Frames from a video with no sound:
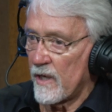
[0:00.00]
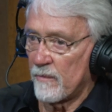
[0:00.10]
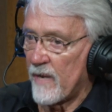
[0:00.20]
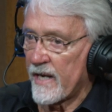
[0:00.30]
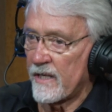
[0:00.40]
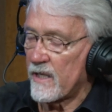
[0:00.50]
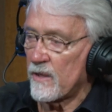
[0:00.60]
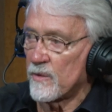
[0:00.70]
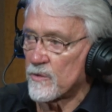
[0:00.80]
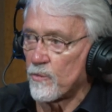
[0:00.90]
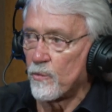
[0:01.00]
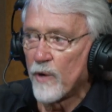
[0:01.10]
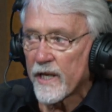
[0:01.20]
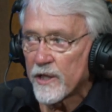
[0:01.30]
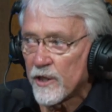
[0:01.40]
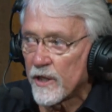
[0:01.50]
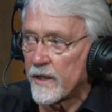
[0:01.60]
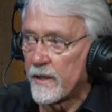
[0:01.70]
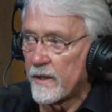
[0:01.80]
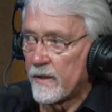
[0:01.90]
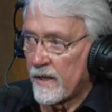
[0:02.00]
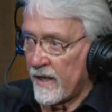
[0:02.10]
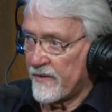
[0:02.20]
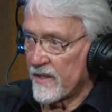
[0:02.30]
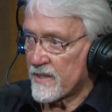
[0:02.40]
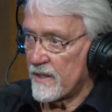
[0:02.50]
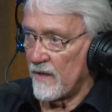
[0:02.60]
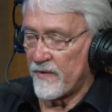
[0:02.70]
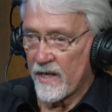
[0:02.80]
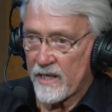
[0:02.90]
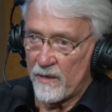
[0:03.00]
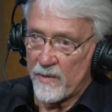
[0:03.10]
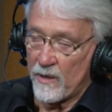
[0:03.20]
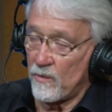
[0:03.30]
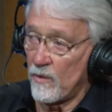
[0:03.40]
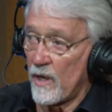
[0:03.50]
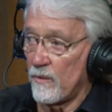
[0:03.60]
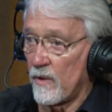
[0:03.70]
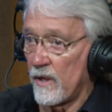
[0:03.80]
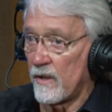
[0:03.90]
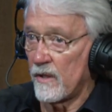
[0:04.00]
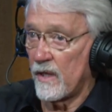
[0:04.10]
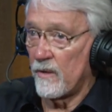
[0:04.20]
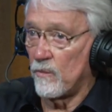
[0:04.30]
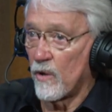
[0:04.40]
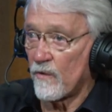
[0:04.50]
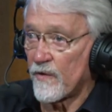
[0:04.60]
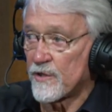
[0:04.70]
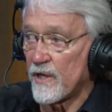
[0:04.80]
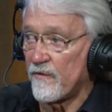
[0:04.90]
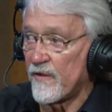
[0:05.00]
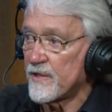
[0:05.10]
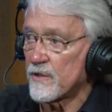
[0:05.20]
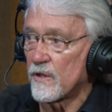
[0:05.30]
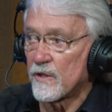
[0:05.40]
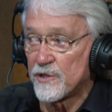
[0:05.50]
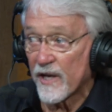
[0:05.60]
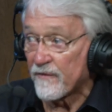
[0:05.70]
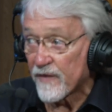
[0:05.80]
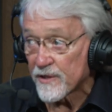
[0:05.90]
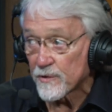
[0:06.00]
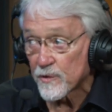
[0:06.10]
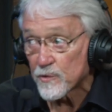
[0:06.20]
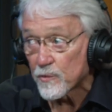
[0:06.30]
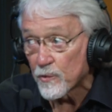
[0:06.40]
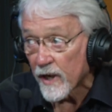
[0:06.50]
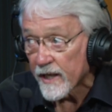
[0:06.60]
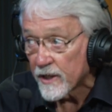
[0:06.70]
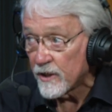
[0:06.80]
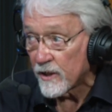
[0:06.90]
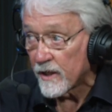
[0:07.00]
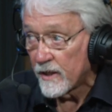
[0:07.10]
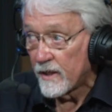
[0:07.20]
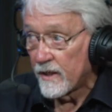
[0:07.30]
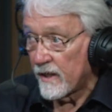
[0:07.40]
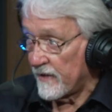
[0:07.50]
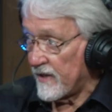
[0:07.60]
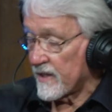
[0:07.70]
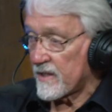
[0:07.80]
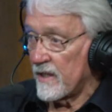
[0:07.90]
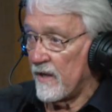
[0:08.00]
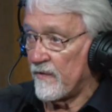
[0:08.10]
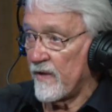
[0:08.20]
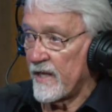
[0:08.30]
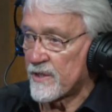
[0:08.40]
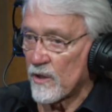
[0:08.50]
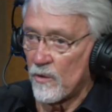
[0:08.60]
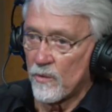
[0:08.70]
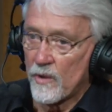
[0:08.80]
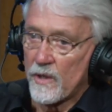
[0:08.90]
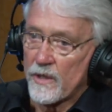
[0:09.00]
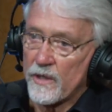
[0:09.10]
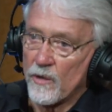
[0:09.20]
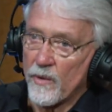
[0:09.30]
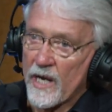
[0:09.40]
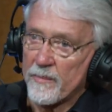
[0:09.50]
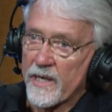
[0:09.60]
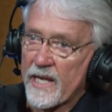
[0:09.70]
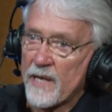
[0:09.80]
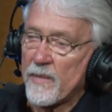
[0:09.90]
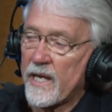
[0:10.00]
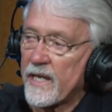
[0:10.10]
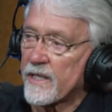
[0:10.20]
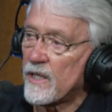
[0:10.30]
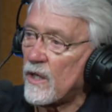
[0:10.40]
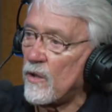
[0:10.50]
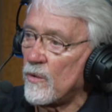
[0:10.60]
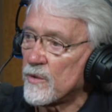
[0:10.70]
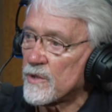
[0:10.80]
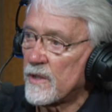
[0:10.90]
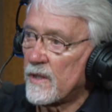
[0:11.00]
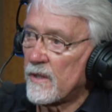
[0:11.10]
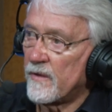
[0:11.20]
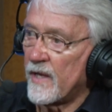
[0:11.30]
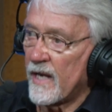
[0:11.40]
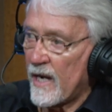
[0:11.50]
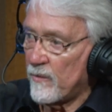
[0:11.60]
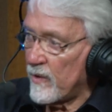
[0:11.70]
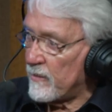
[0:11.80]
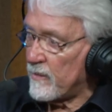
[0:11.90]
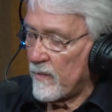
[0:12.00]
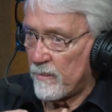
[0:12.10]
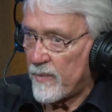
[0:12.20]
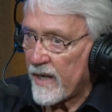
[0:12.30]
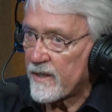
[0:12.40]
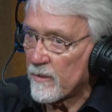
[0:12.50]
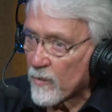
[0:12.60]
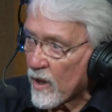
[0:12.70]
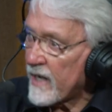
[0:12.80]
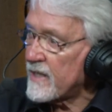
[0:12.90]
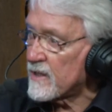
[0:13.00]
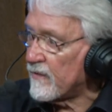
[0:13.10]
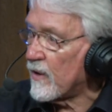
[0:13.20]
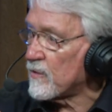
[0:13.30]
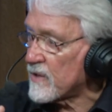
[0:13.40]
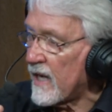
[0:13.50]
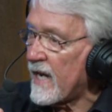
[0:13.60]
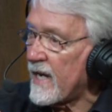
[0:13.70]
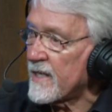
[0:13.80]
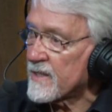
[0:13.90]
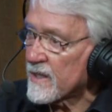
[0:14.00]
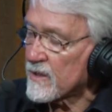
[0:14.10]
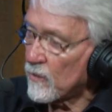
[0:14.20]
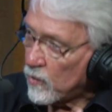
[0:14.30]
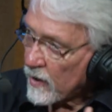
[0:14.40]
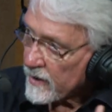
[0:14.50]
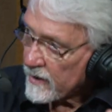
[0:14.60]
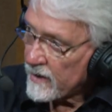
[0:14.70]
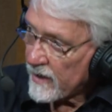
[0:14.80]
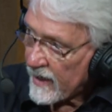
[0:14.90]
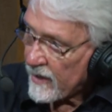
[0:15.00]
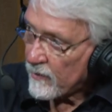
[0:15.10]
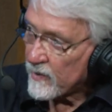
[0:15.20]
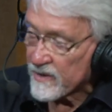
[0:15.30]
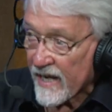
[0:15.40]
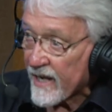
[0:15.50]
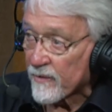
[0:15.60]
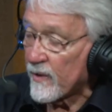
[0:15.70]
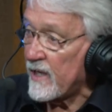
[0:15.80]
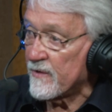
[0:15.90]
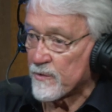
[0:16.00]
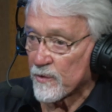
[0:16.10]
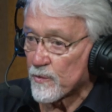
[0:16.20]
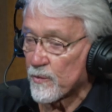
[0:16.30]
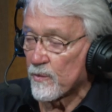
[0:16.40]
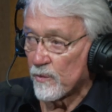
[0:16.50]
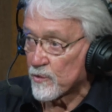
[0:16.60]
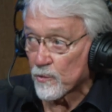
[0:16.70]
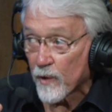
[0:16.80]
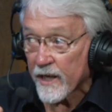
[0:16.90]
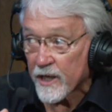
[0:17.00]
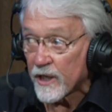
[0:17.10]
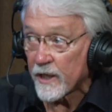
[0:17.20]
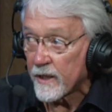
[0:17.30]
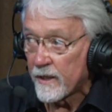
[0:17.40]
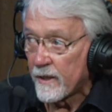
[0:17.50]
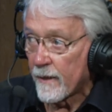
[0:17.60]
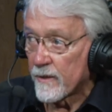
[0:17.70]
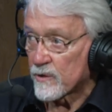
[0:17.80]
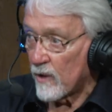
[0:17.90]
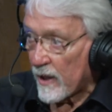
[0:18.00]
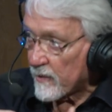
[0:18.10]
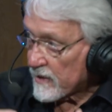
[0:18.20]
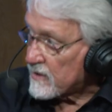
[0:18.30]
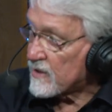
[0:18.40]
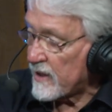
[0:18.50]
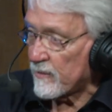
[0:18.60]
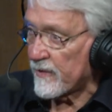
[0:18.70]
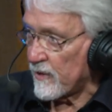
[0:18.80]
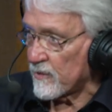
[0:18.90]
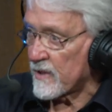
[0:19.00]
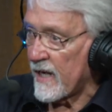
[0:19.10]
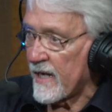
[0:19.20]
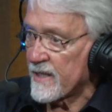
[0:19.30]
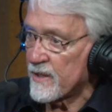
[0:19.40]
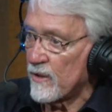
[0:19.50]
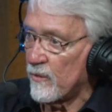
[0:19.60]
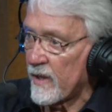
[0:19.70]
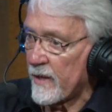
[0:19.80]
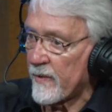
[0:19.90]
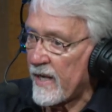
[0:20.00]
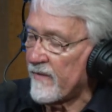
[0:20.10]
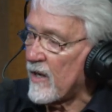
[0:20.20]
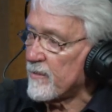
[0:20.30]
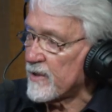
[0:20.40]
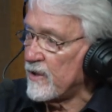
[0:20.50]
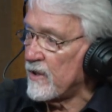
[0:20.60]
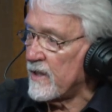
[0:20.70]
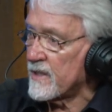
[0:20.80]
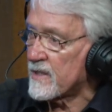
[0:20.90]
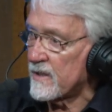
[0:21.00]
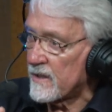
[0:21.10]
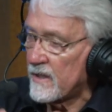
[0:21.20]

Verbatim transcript: out. Mike Ditka was really good at this stuff. Then I come here and and and work for Jeff Fisher. Jeff Fisher was really good at this stuff. And so, you know, when I became a head coach, then I would pick the brains of those guys as to what how it was Dan Reeves was was really good. So I would sit with those guys, you know, when I would have opportunities to